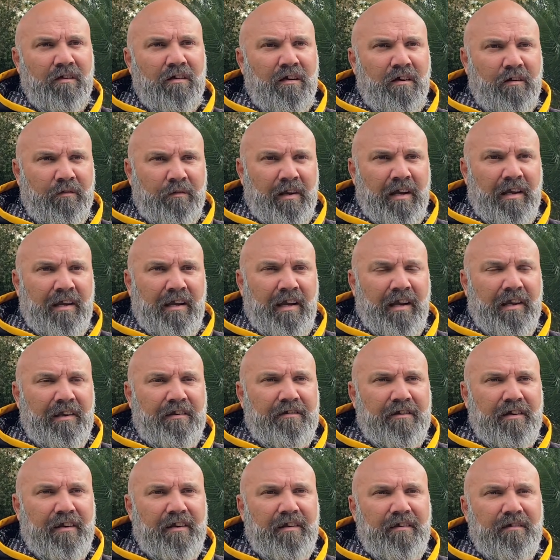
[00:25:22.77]
of
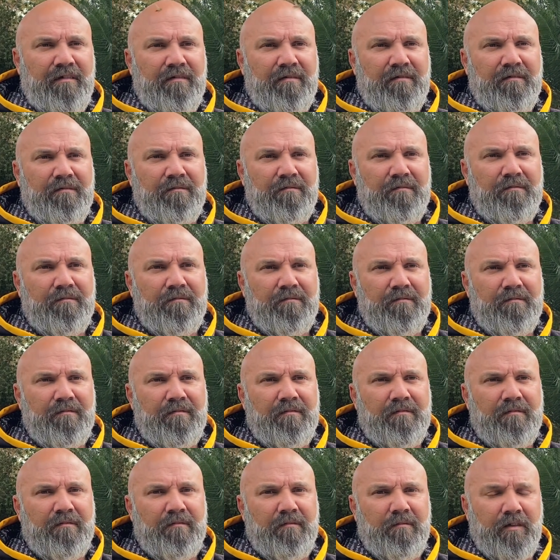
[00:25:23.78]
AAG,
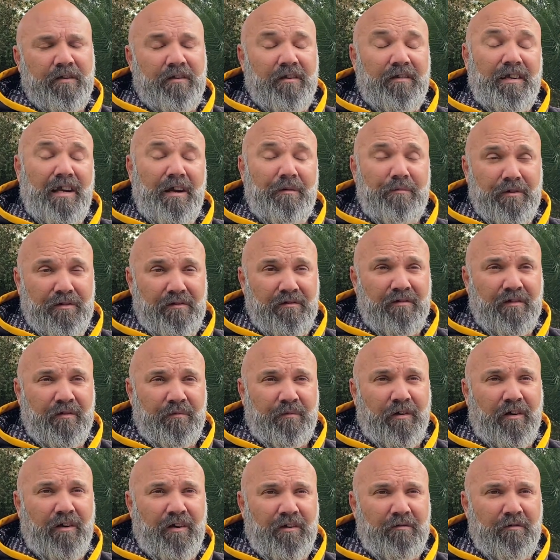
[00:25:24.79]
which is Aboriginal
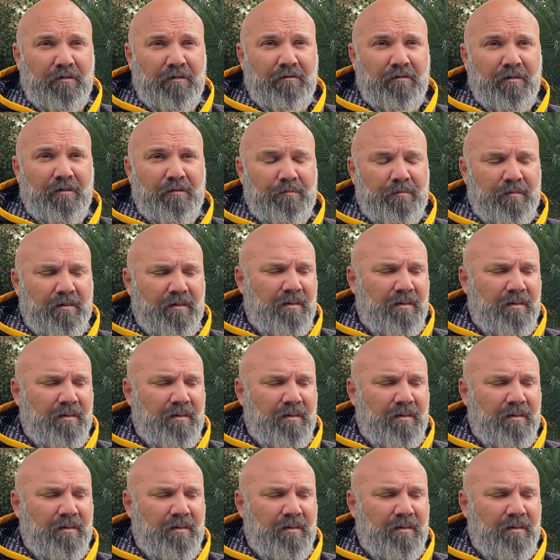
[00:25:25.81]
Advisory Group.